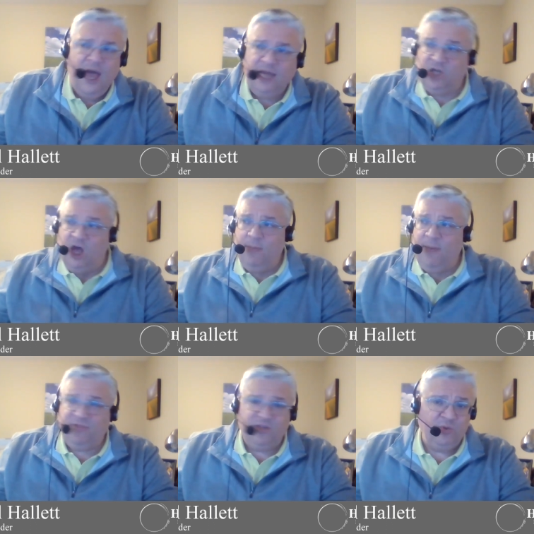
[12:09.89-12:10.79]
I talk
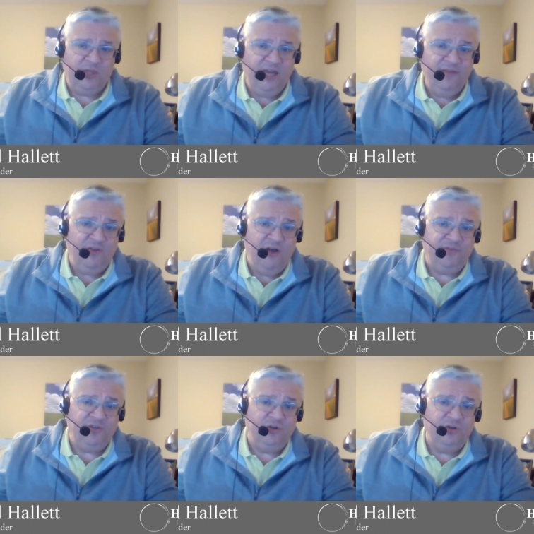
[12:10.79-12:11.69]
about this with gift
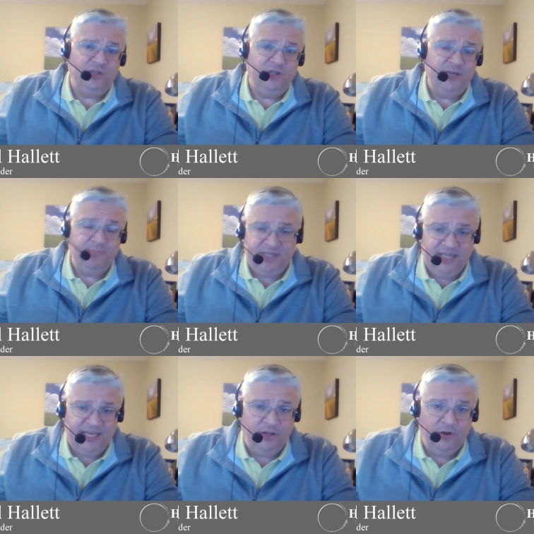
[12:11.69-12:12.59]
officers in
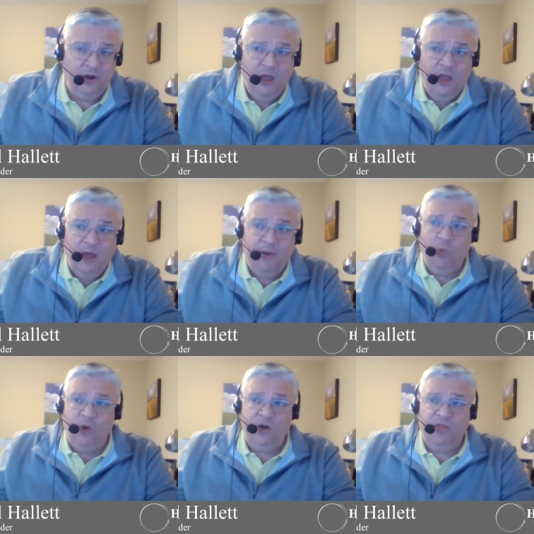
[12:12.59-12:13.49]
particular
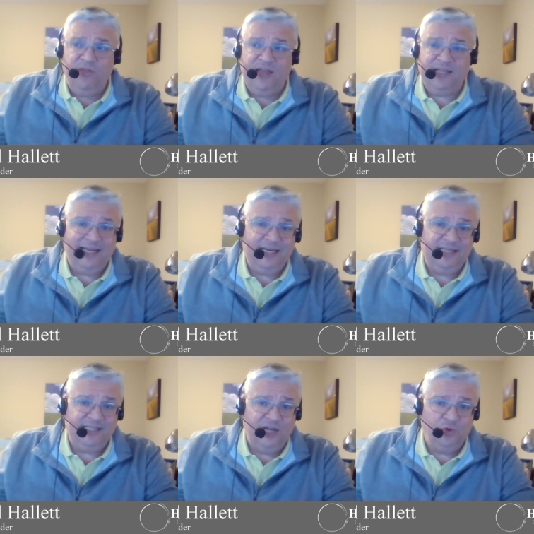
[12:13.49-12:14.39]
about what are the things they need
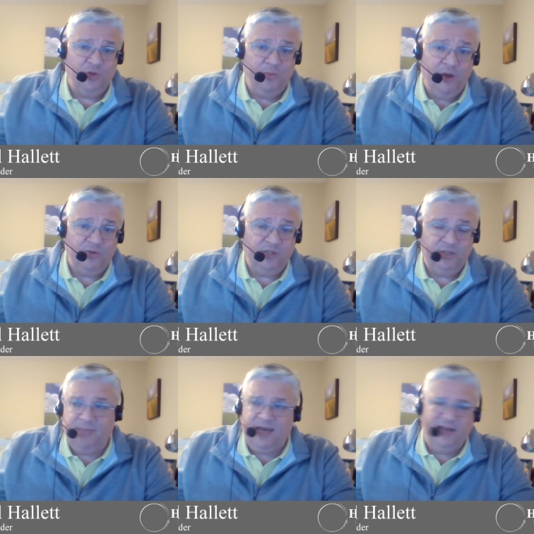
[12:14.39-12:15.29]
to schedule the
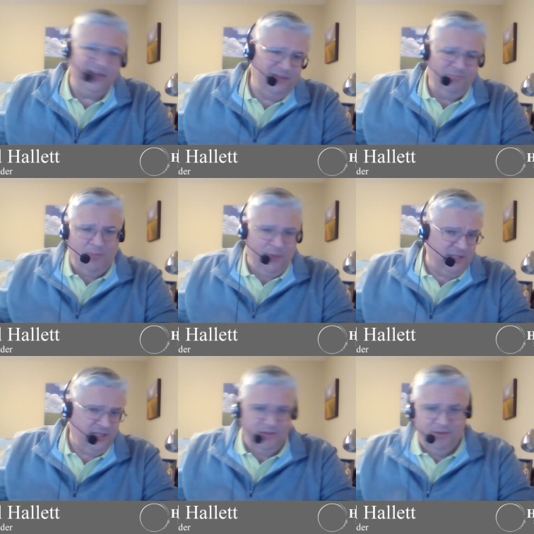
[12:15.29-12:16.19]
most. And it
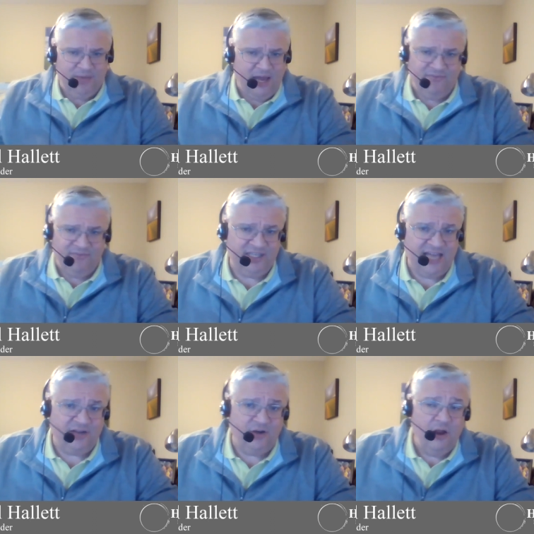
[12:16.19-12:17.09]
depends on the kind of the
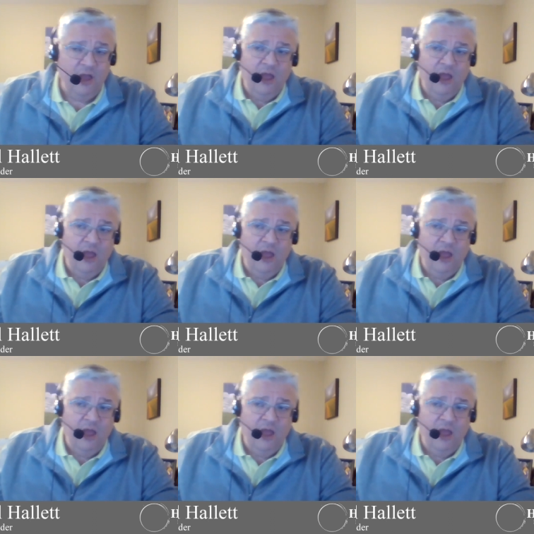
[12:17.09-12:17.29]
sector.